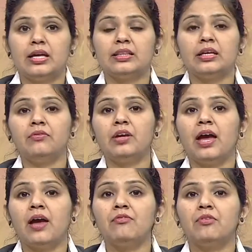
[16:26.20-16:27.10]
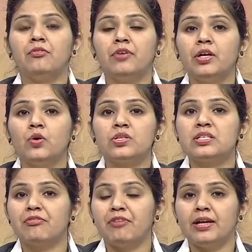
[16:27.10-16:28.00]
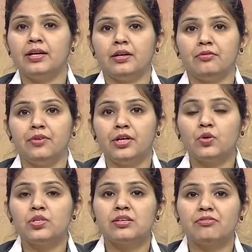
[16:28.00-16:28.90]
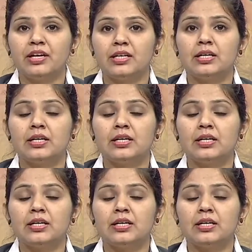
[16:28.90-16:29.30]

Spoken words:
Then we have Windows Defender. Windows Defender